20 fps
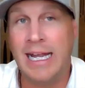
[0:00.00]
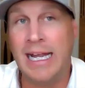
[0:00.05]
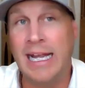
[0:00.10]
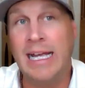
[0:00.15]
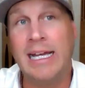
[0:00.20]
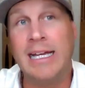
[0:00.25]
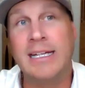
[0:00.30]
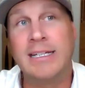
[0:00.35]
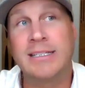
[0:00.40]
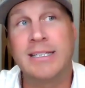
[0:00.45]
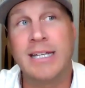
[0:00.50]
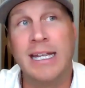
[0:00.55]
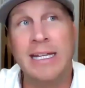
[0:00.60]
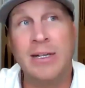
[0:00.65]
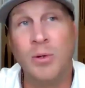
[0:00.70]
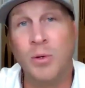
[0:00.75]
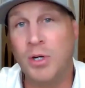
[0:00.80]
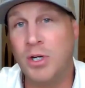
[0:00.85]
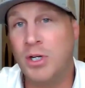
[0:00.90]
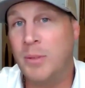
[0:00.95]
And
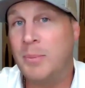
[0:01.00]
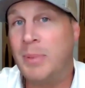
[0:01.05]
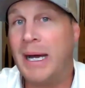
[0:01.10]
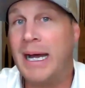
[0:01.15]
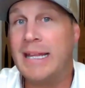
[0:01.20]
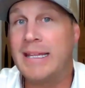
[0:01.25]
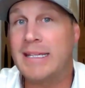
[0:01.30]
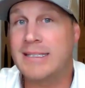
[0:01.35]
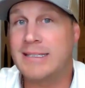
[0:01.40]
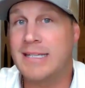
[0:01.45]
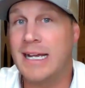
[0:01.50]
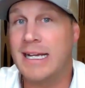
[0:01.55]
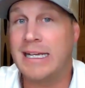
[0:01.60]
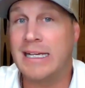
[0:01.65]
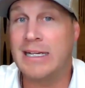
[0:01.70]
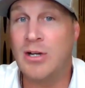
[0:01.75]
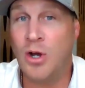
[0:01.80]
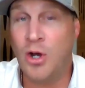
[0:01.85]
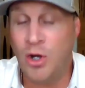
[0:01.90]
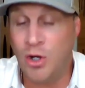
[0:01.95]
in order to buy the
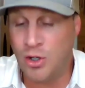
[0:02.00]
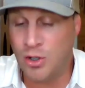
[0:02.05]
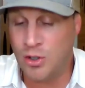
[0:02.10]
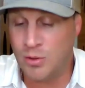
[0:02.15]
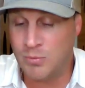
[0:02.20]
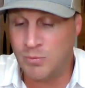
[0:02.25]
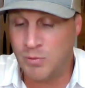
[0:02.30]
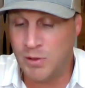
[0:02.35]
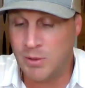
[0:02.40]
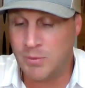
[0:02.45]
second home,